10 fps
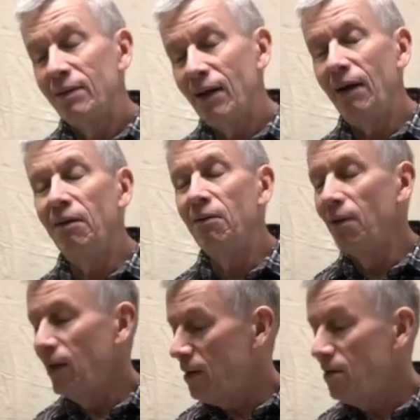kind
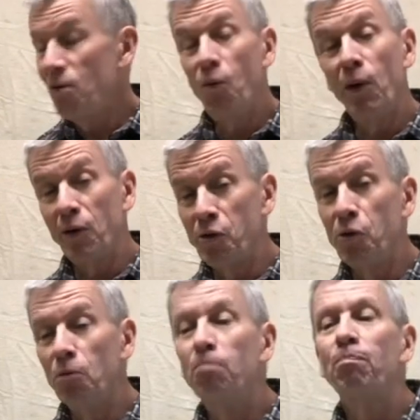of like you want it
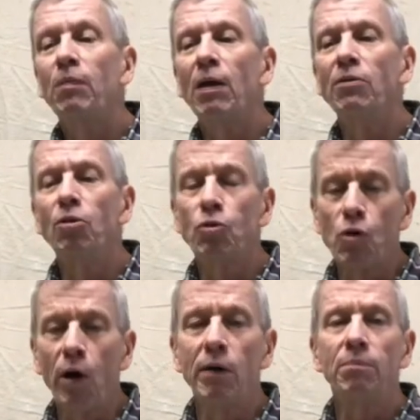to. A little
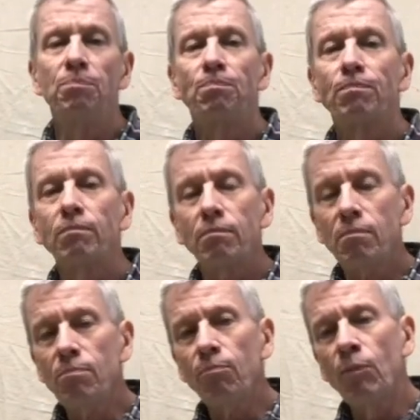tart,
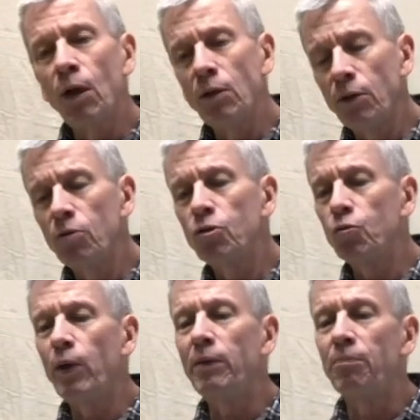a little
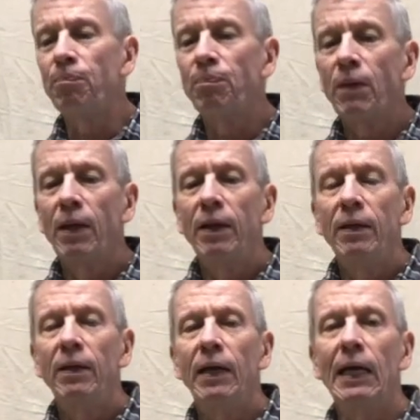sweet.
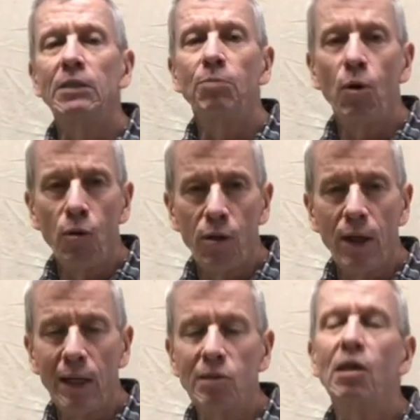Has both
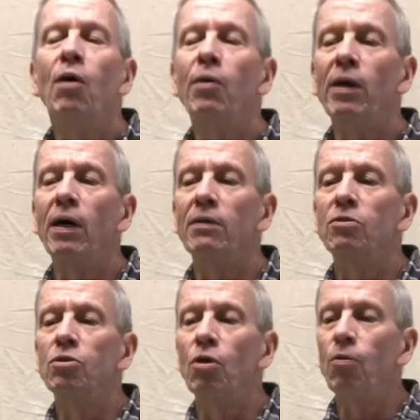things going
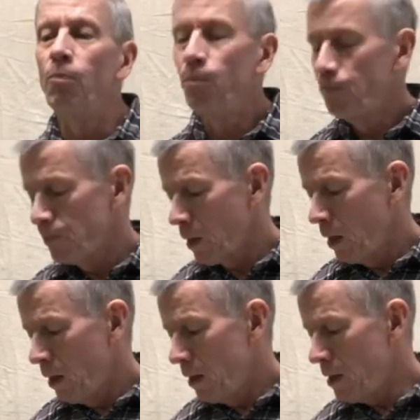on. So,
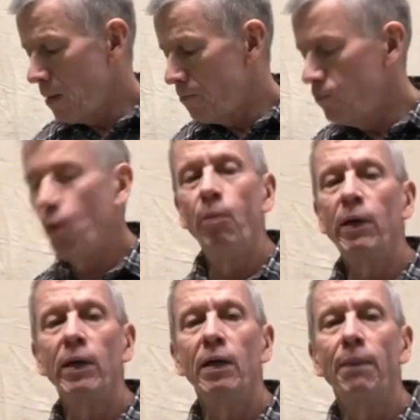yep, we're
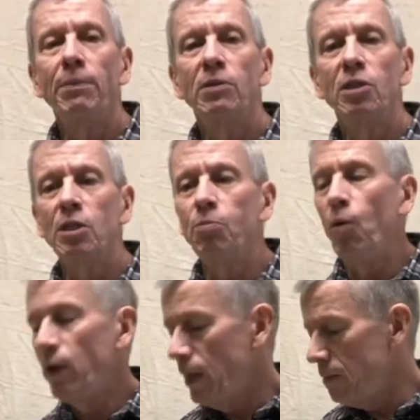bringing it up to
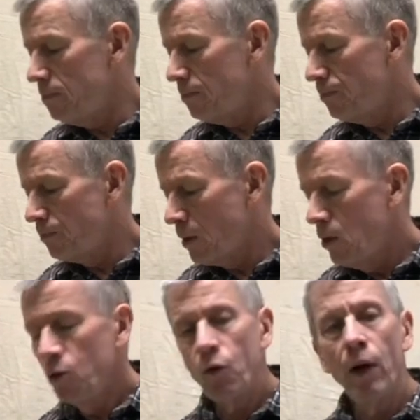6.8
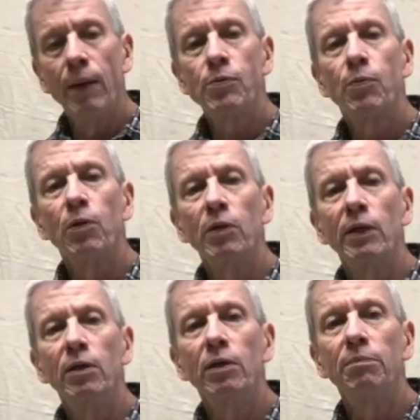grams per
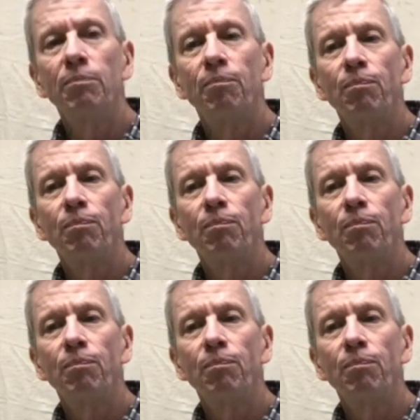liter